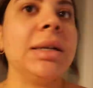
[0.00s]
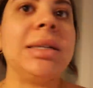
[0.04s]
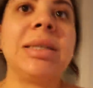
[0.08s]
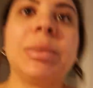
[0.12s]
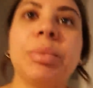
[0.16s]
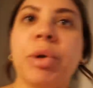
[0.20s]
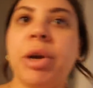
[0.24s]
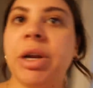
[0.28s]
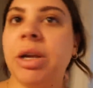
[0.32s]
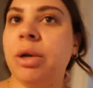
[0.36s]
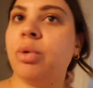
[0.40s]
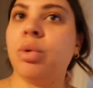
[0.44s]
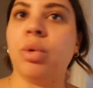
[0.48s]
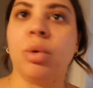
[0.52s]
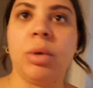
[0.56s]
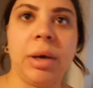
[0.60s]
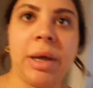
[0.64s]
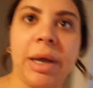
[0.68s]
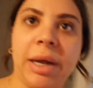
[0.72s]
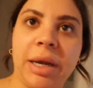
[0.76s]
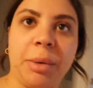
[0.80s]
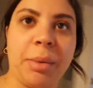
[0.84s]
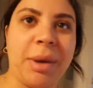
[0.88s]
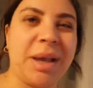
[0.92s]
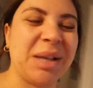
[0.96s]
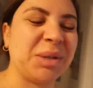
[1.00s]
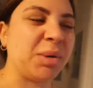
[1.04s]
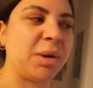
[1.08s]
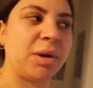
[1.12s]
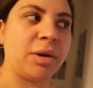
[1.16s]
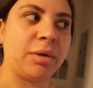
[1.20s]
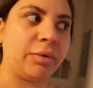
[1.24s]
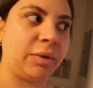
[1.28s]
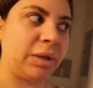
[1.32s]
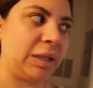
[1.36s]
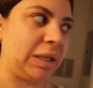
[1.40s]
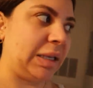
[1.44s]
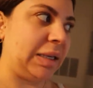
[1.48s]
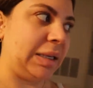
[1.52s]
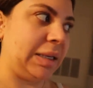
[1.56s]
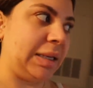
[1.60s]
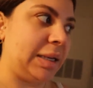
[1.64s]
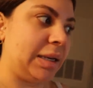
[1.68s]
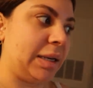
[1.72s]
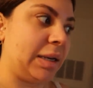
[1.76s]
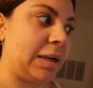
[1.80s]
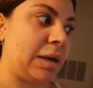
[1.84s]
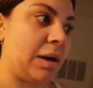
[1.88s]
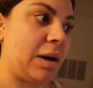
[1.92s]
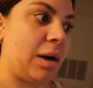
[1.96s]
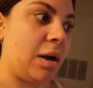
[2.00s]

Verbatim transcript: it's pretty cool anyway, so I don't really need it